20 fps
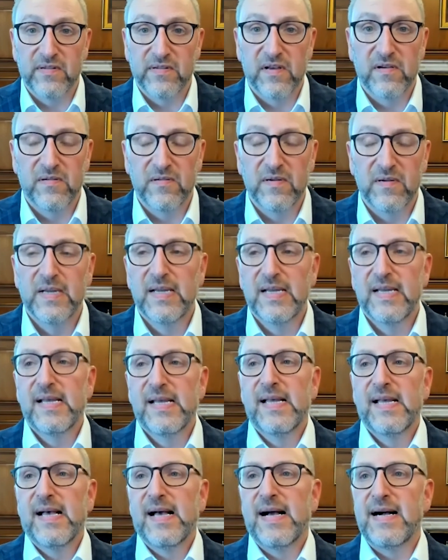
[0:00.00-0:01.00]
So
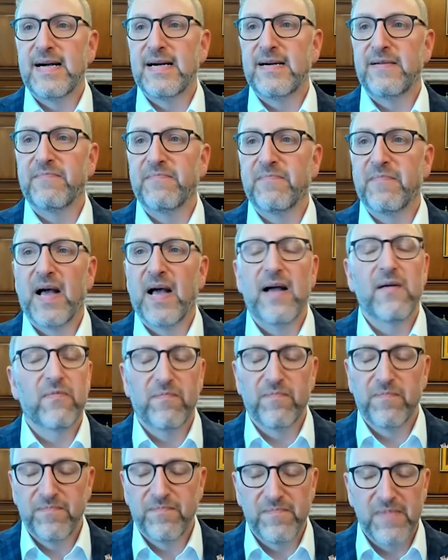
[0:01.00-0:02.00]

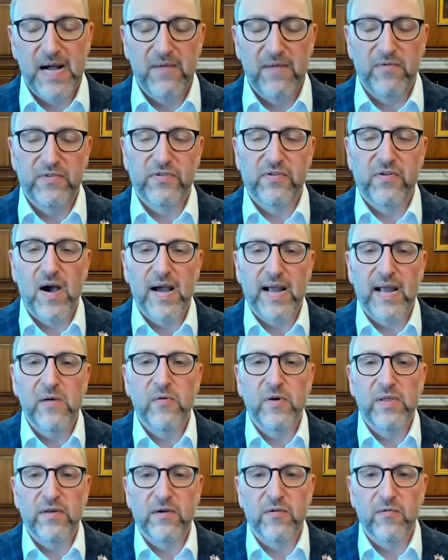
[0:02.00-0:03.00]
I was talking
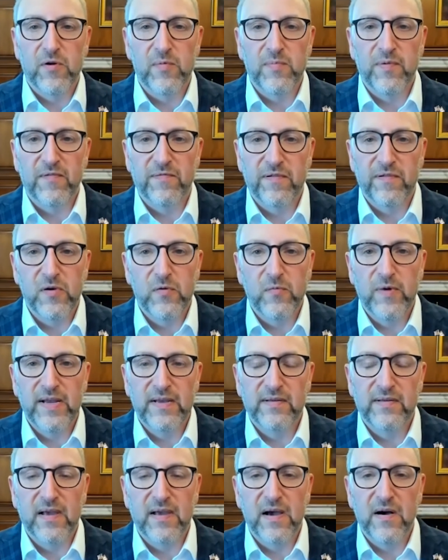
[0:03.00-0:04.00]
with a group a few
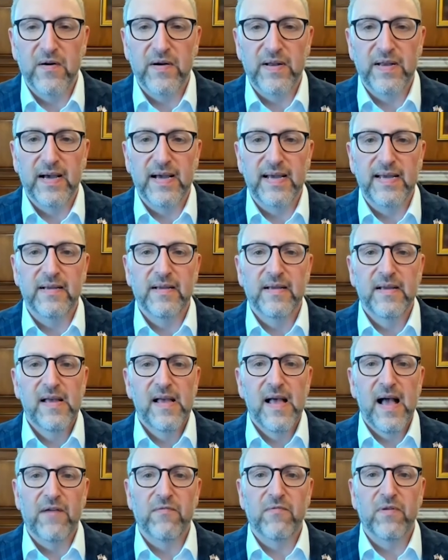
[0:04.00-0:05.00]
weeks ago, and I
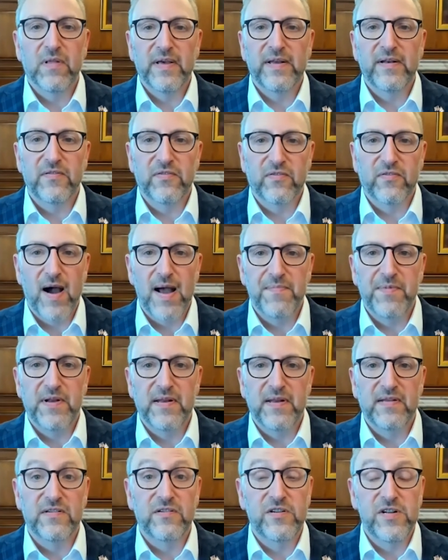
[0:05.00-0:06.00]
really described it
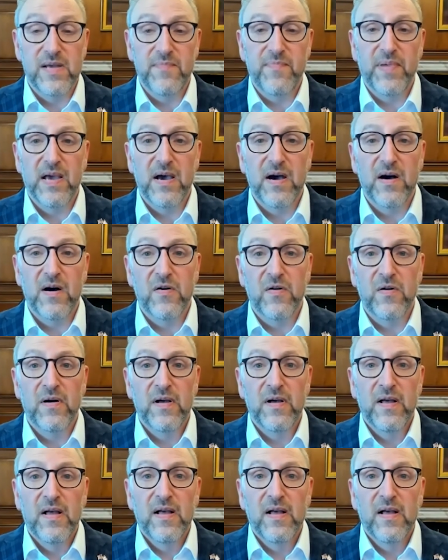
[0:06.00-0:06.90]
as GPO